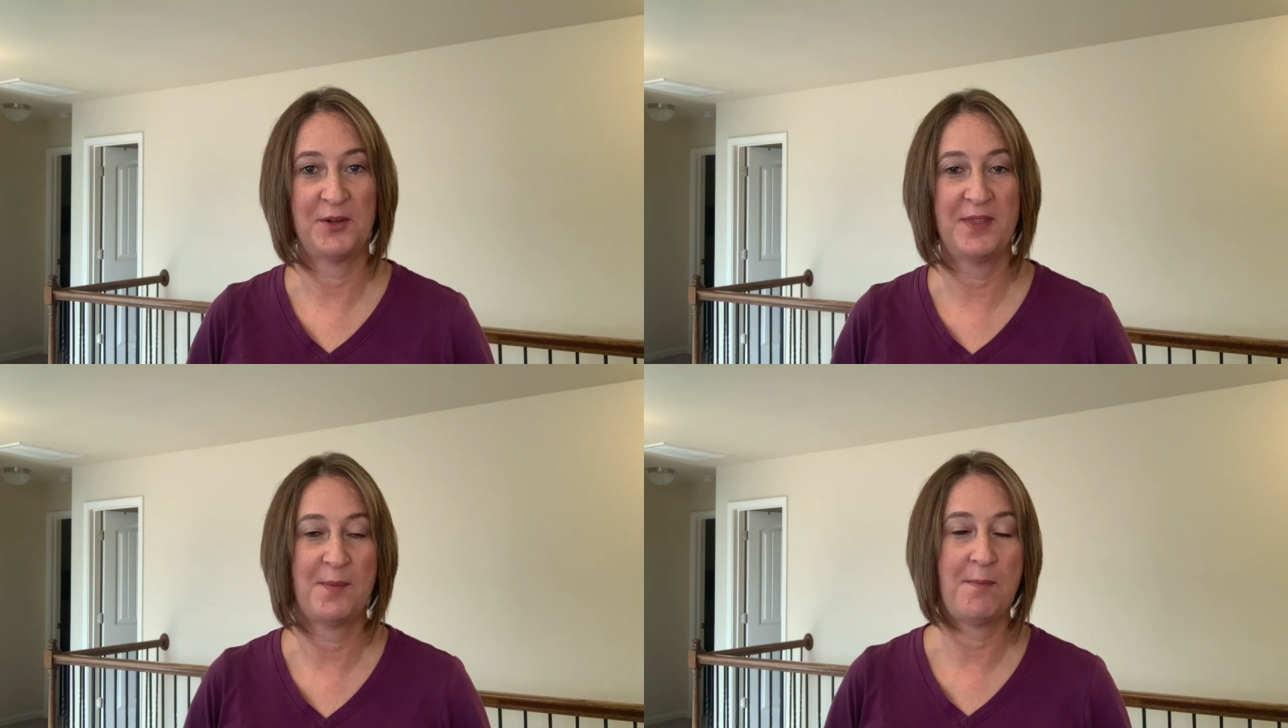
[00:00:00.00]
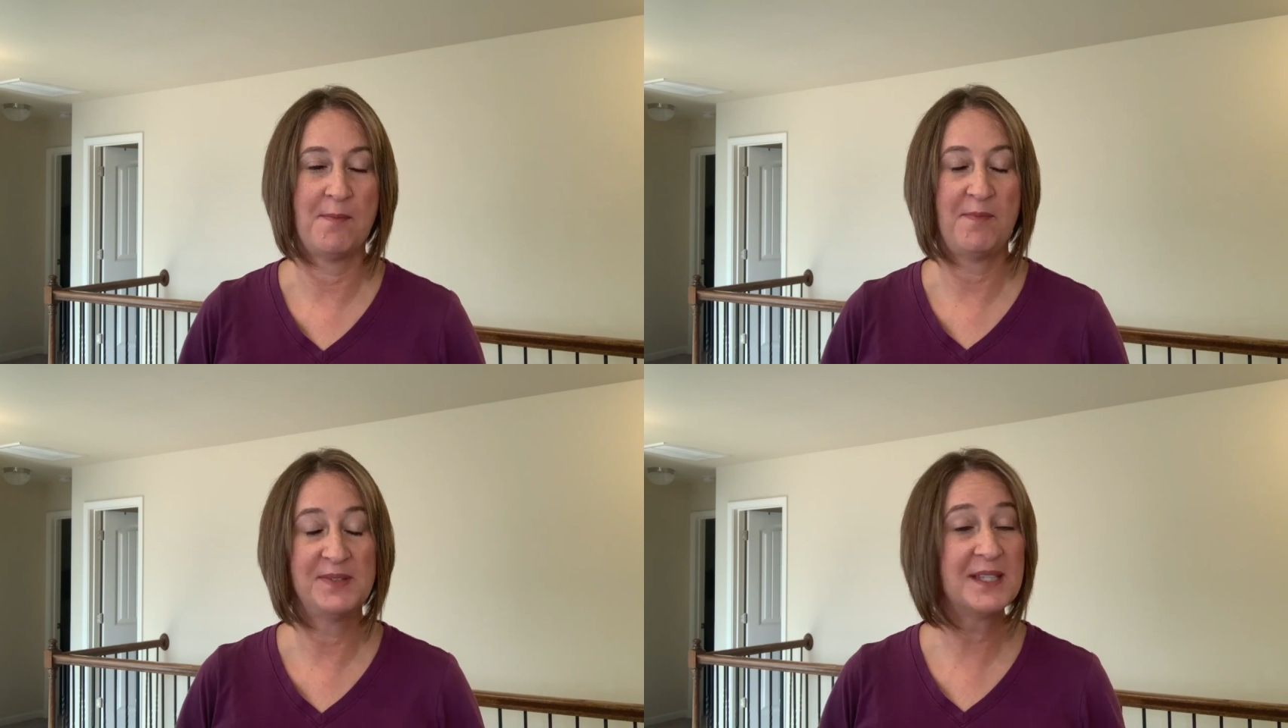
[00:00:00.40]
that
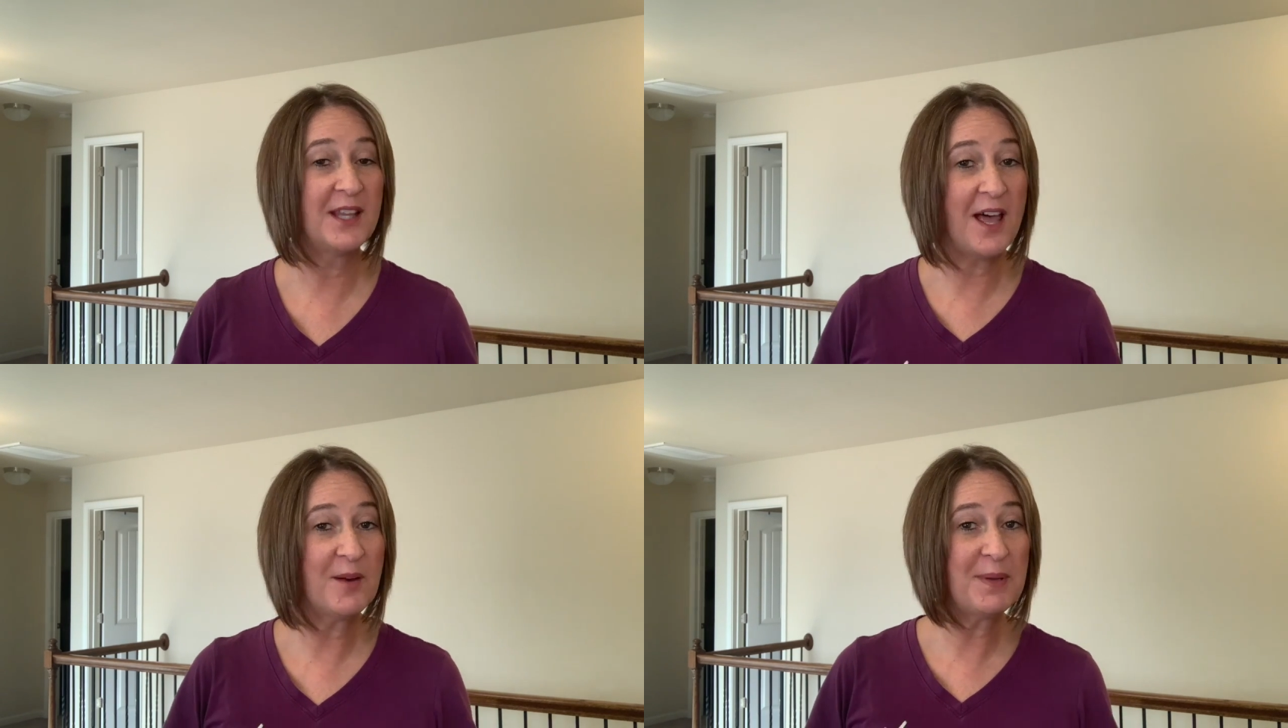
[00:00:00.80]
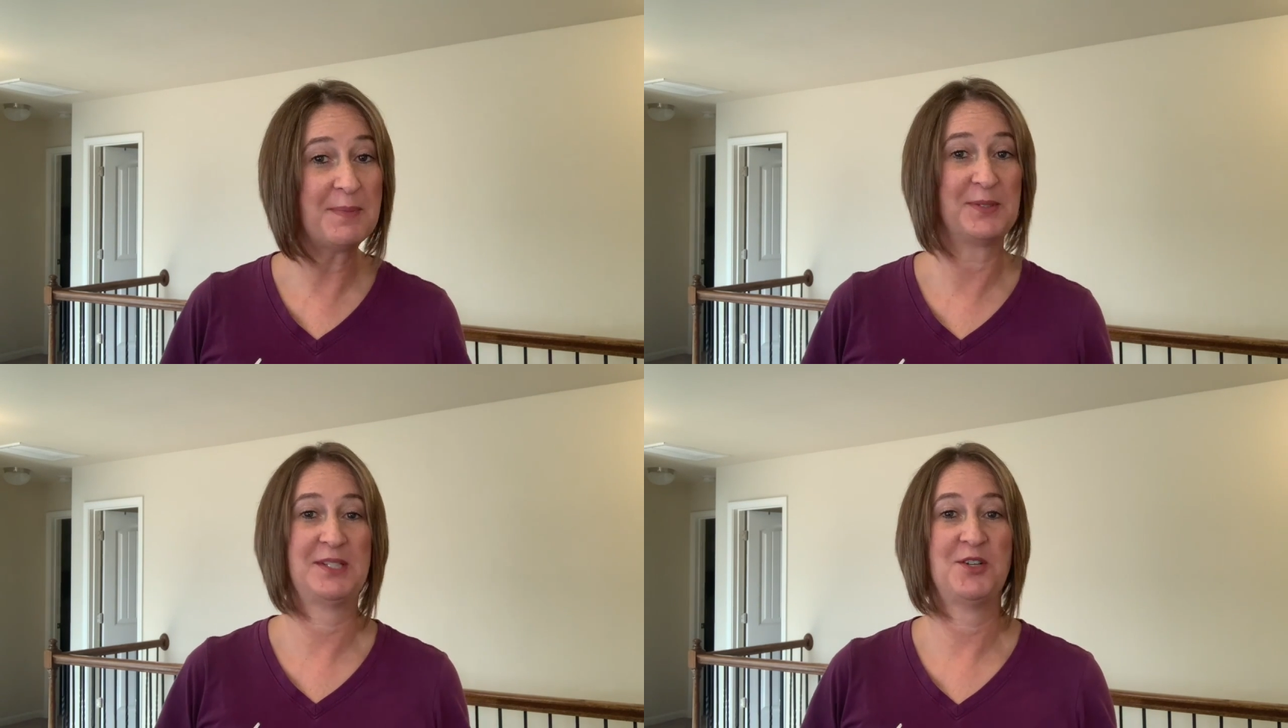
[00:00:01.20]
a lot of people
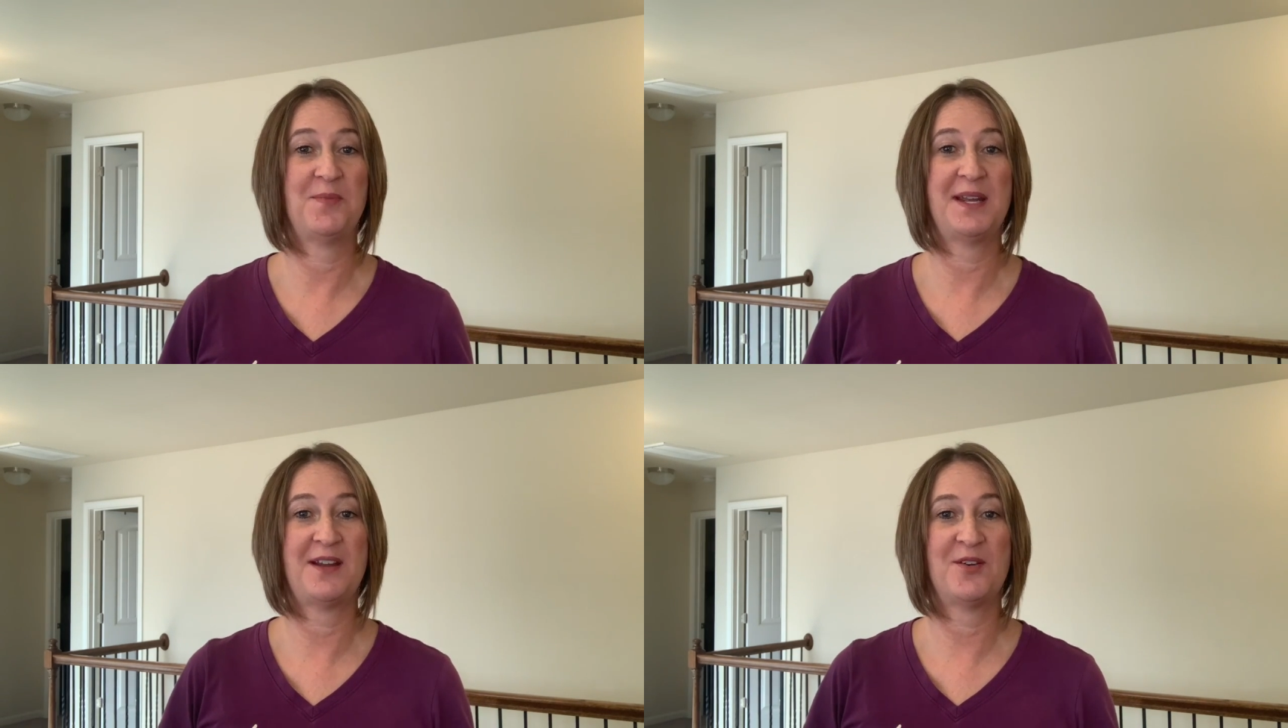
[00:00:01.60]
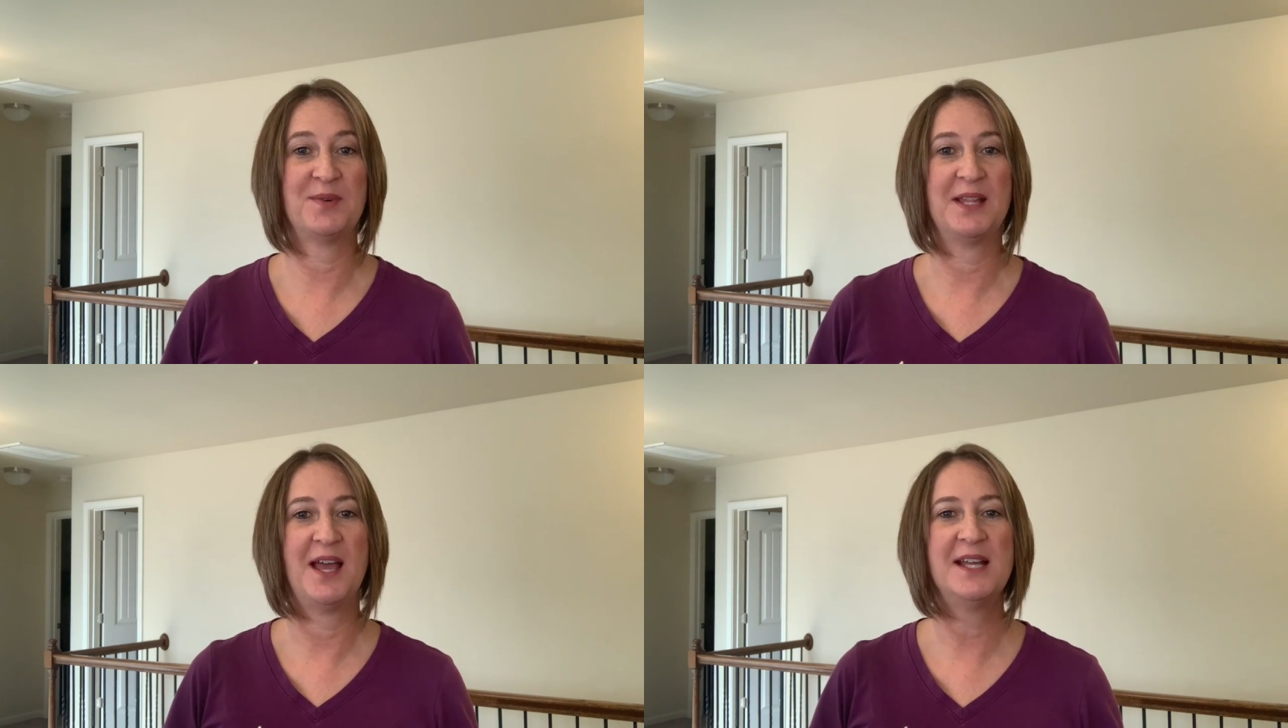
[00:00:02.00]
still might not
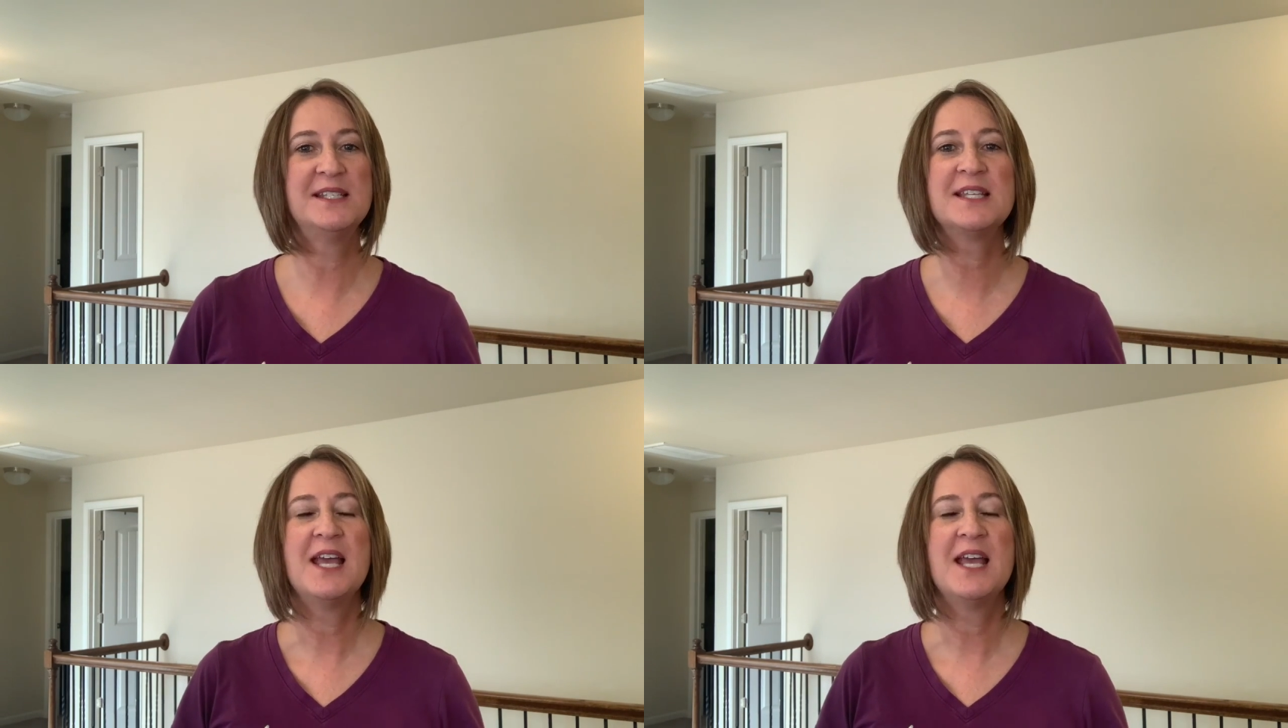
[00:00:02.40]
realize